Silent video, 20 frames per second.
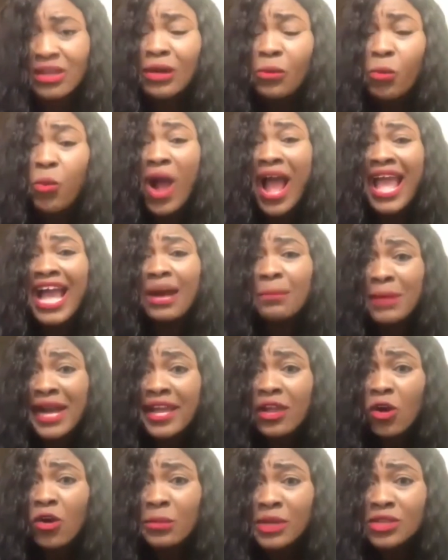Why am
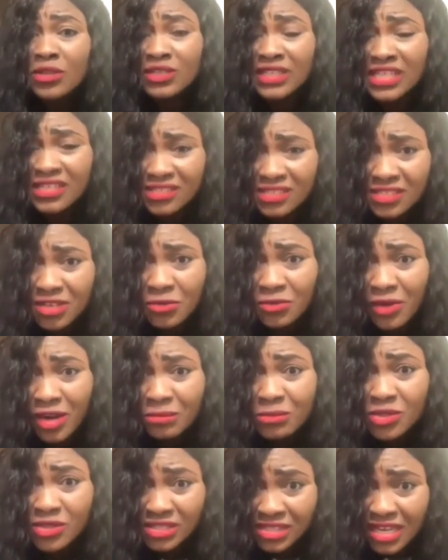I coming on
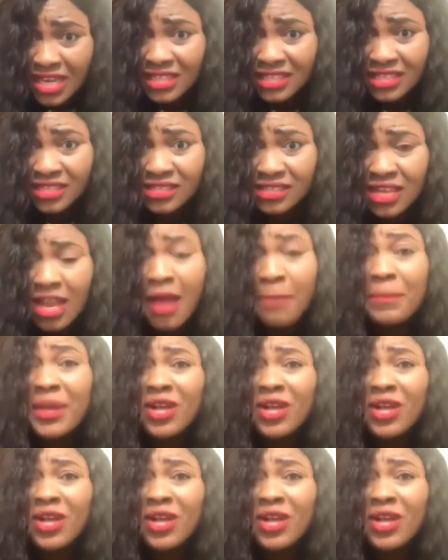Instagram to say this?